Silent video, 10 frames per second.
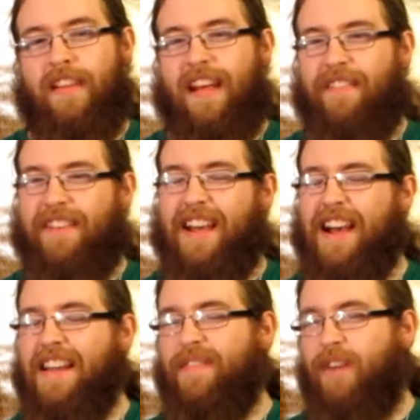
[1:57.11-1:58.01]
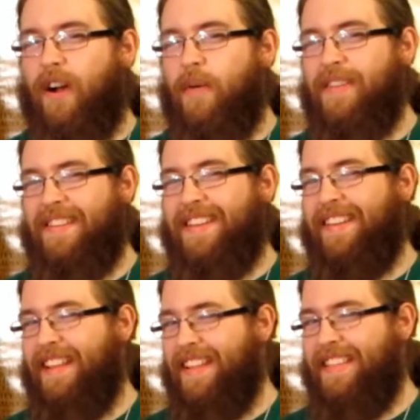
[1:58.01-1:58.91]
I've kind of always
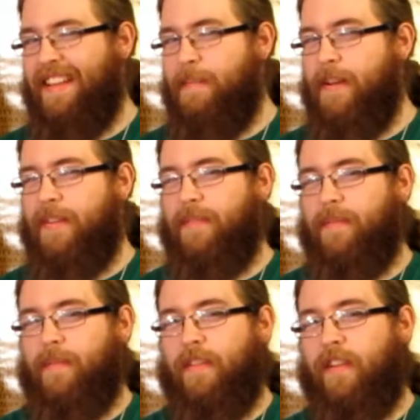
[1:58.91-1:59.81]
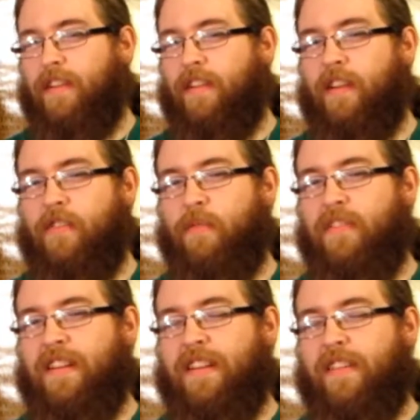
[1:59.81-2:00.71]
didn't like that about the Lost
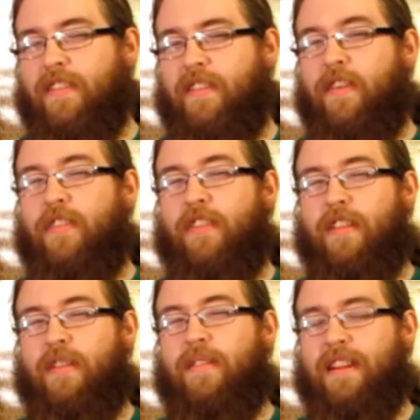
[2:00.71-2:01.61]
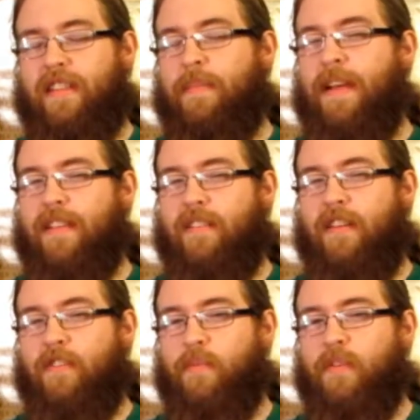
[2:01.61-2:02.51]
Woods the Link to the Past Lost